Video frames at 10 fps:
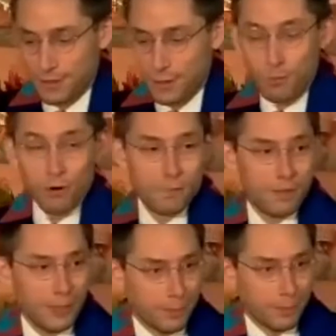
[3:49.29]
Woke
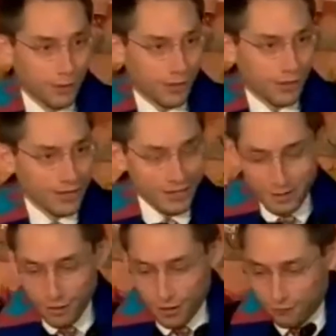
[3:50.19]
people are
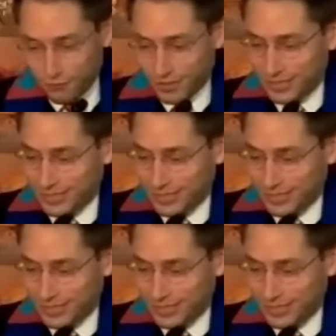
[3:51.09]
often